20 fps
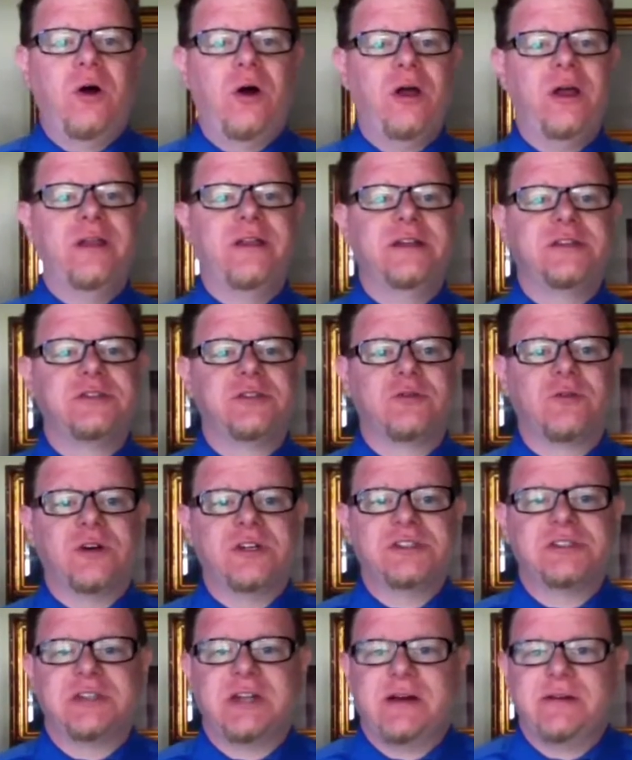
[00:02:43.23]
Initial
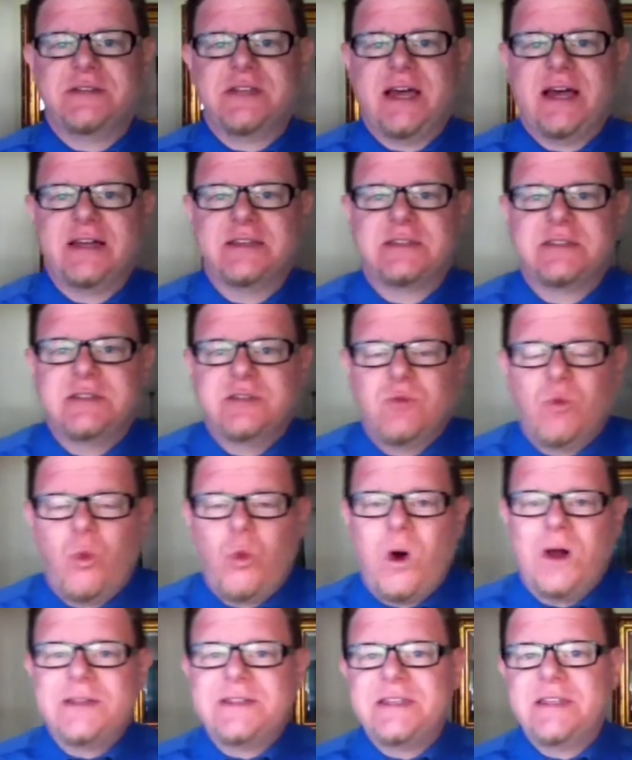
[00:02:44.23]
question I was asked is,
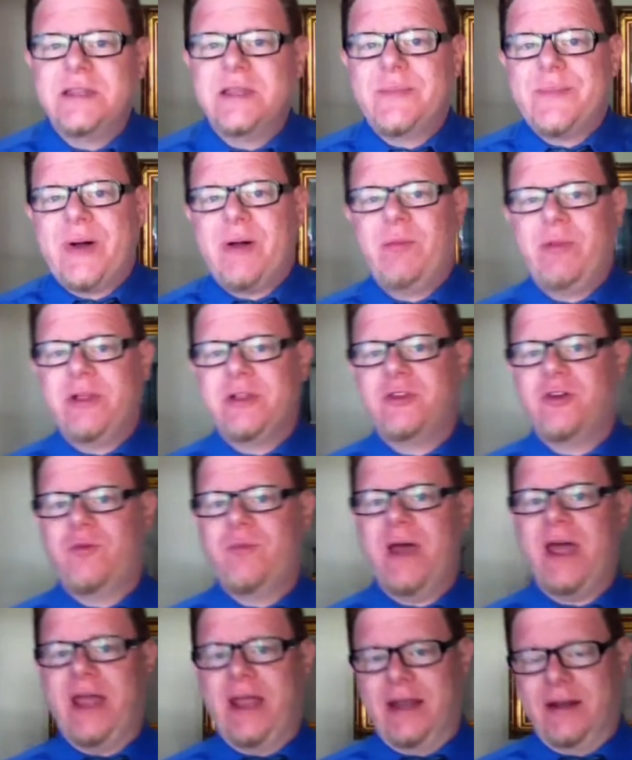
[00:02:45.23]
what's in the public
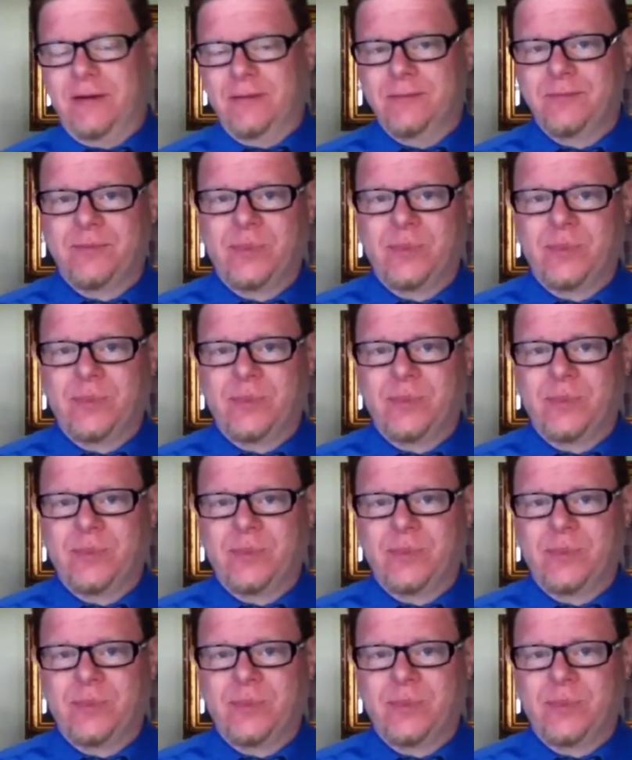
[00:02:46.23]
domain?